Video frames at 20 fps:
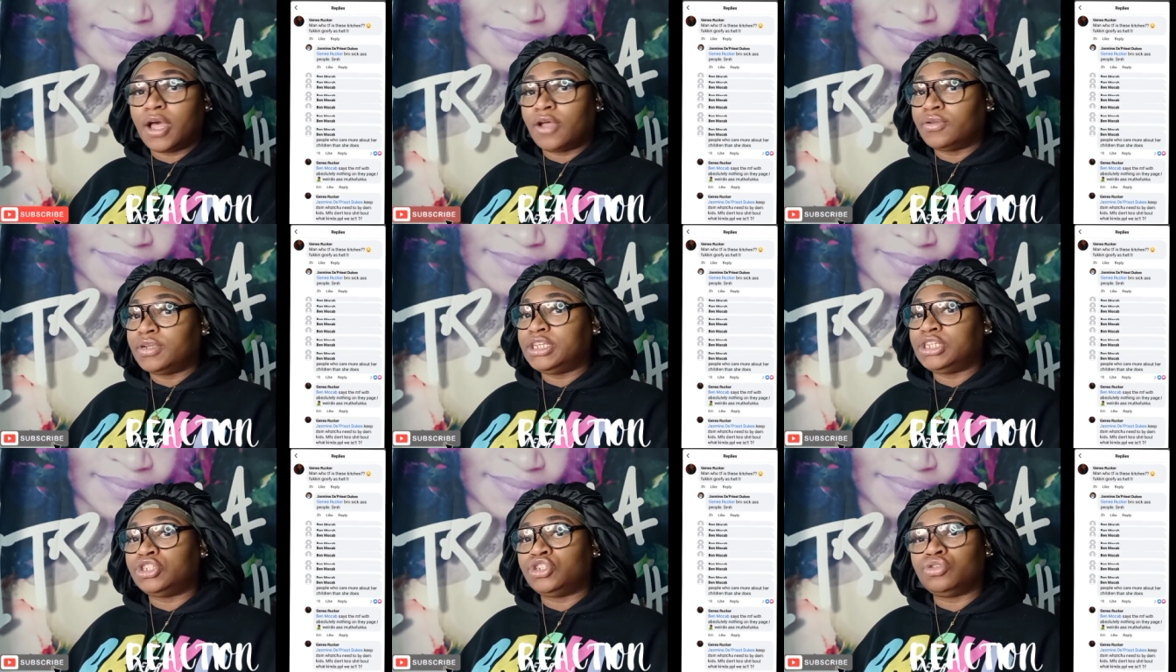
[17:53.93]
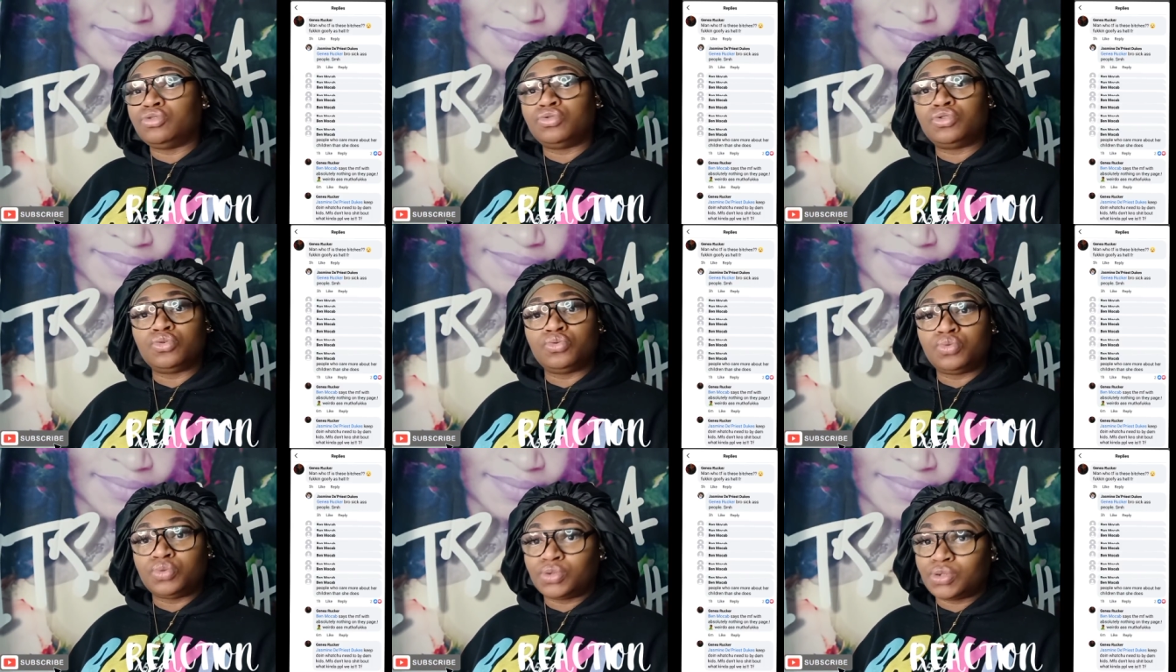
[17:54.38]
on these
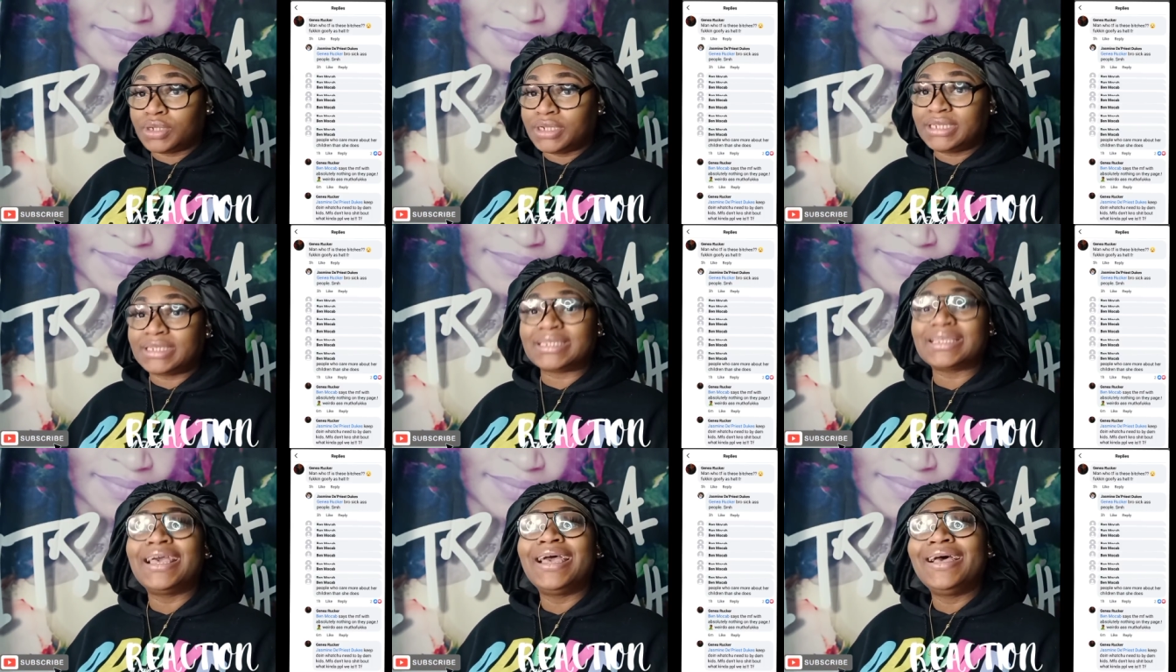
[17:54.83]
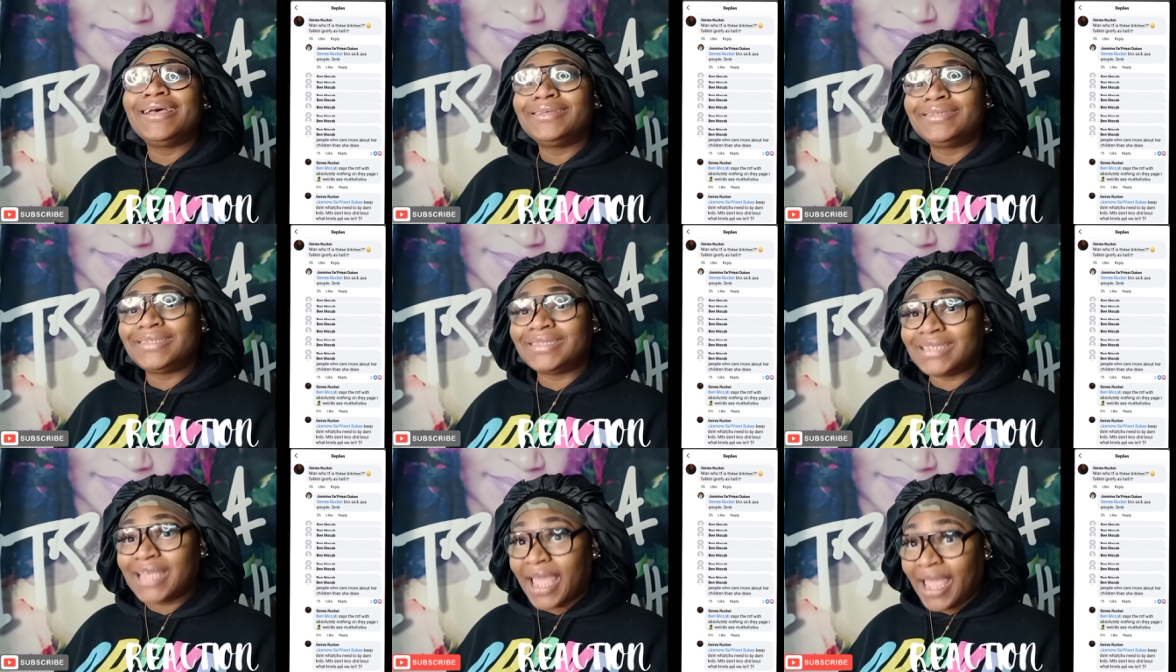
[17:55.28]
YouTube streets
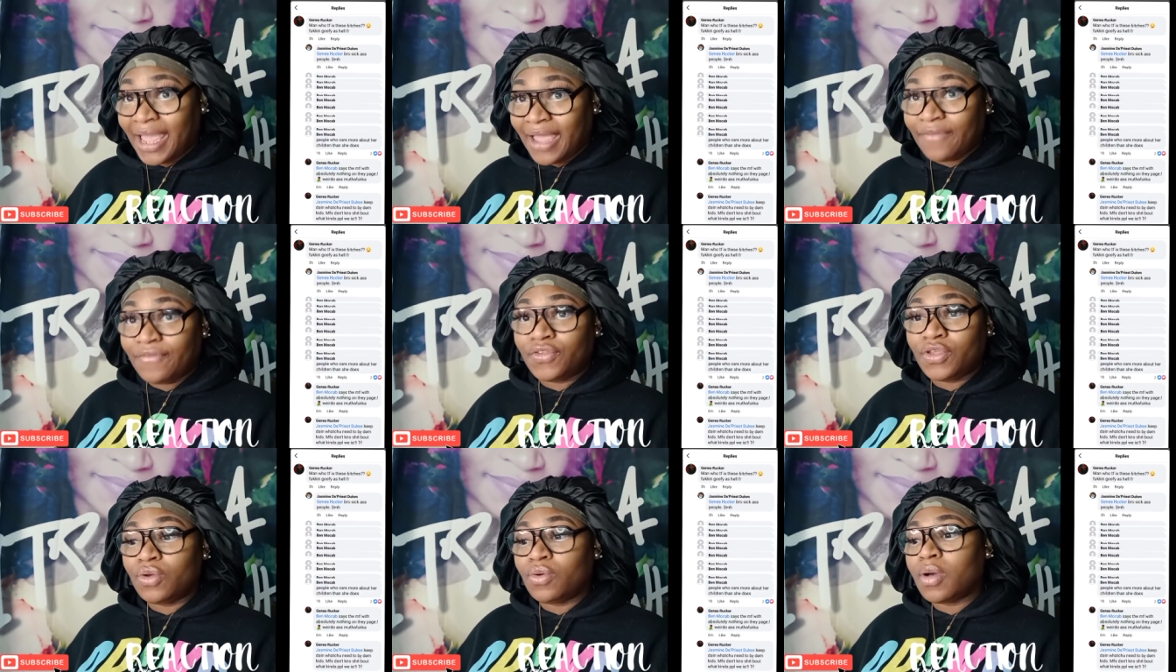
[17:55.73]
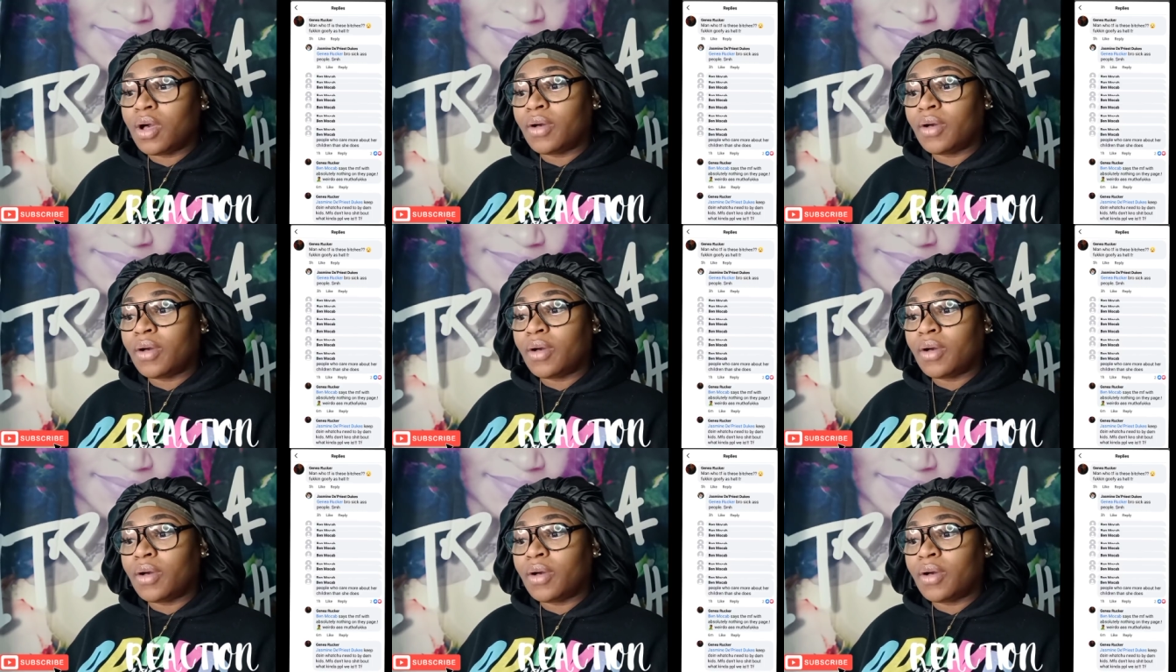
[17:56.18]
save you.